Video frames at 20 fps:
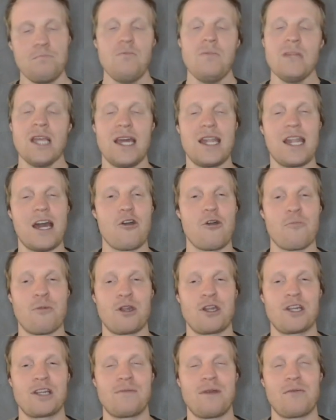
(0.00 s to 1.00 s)
And now he
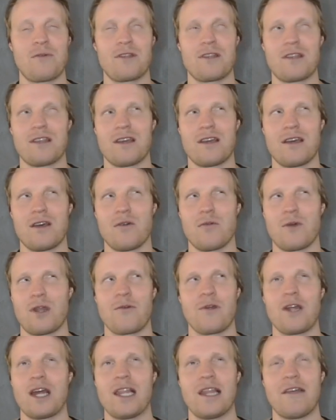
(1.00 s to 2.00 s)
punished me with the
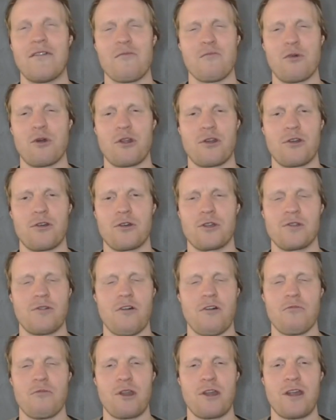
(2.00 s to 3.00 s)
11-pointer or
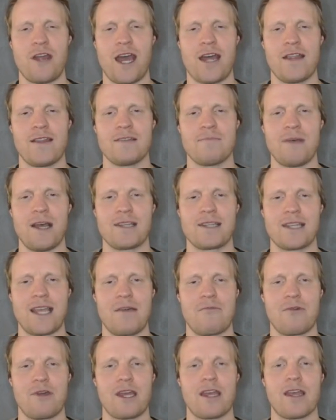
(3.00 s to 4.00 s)
12-pointer he had this past
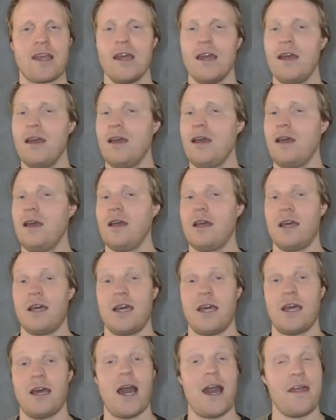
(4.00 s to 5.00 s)
game week.
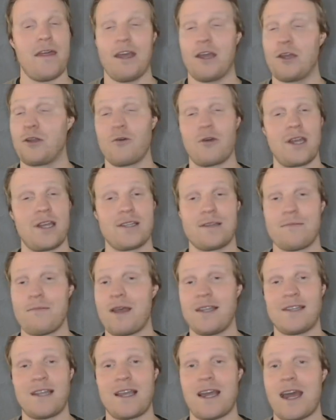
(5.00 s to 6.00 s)
I think Udogie is
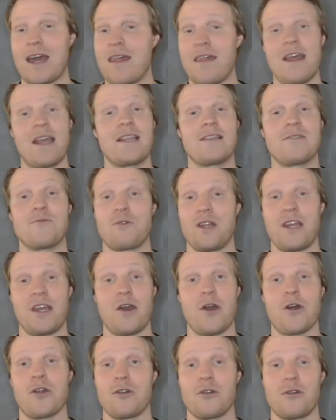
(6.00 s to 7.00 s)
amazing. I think he's really
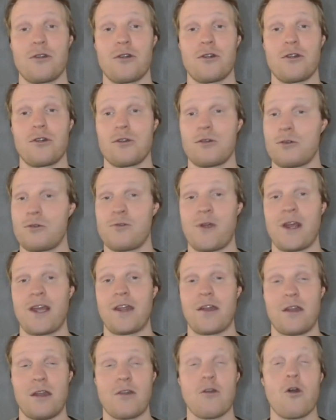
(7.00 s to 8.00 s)

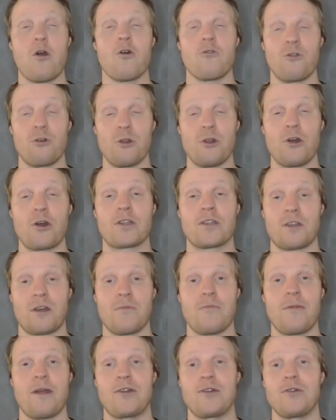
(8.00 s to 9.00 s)
underrated and overlooked
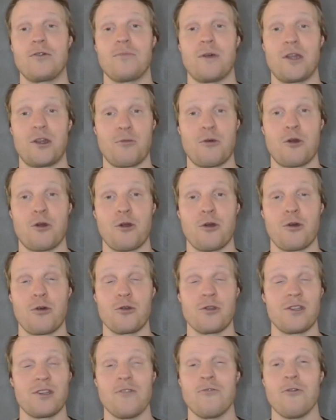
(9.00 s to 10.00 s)
compared to Pedro Porro,
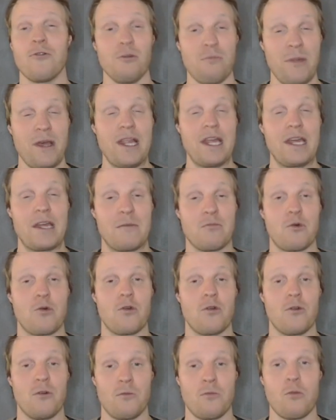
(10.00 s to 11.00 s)
who's a full million
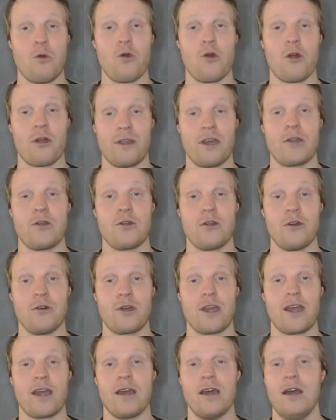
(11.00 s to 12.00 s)
more than
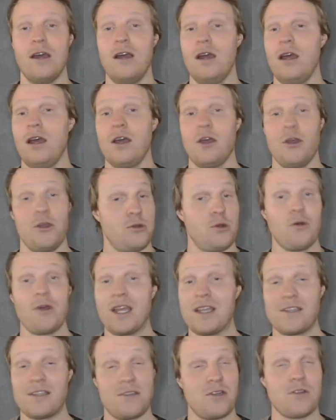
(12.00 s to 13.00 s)
Udogie. Udogie
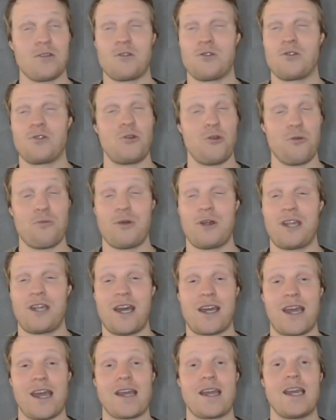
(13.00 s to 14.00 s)
is just super
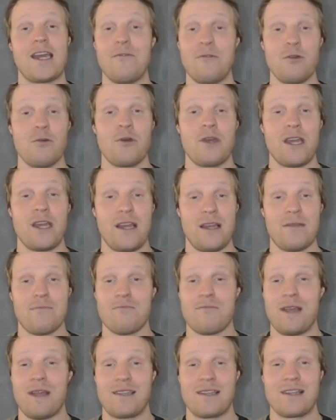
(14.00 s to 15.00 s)
attacking. Even though he
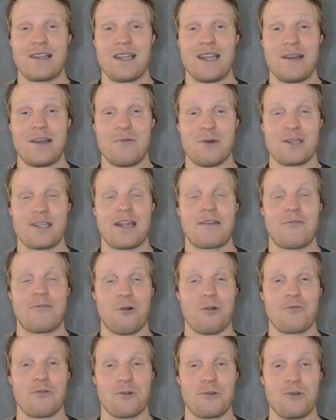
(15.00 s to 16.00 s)
basically was at
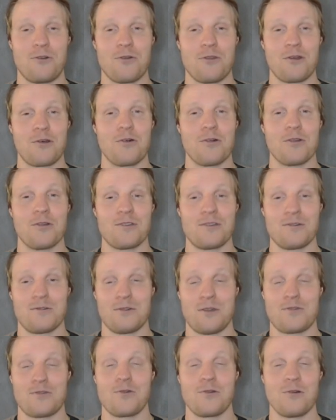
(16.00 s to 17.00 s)
fault for 2 of the goals, or
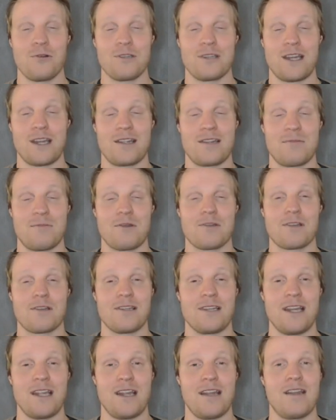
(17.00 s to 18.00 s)
the 2 goals that Spurs
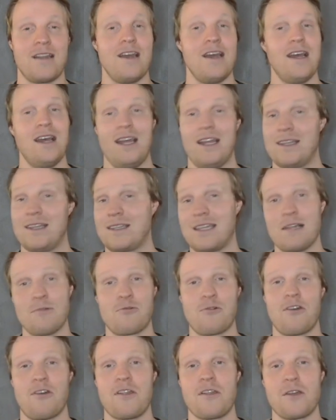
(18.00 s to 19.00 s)
conceded, he still
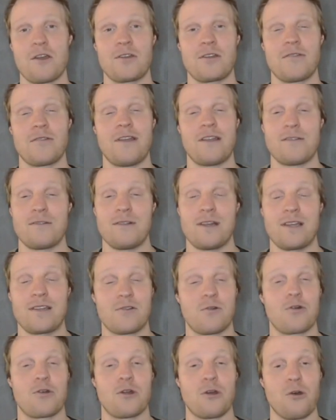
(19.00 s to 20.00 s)
provided the goods offensively,
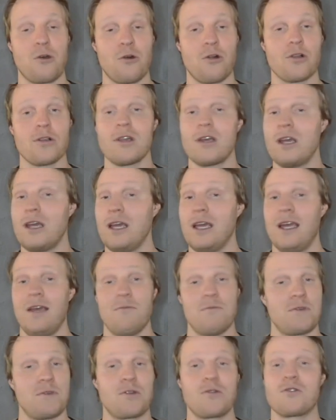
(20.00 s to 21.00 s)
scored a goal,
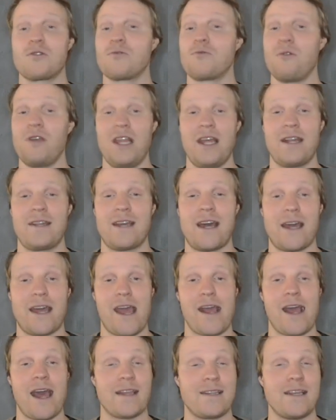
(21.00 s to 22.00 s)
was just really
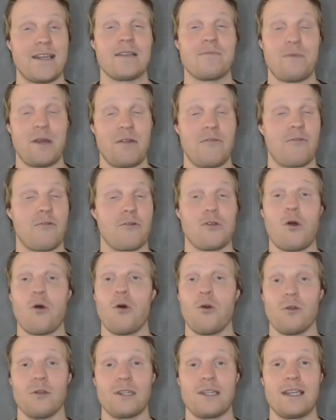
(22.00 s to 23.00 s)
attacking as he has been for the
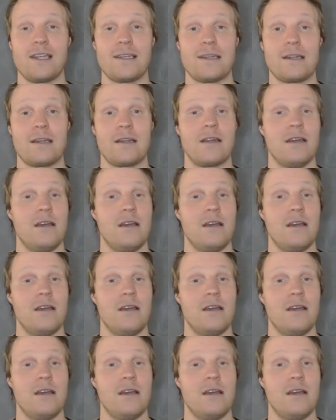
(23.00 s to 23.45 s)
whole season.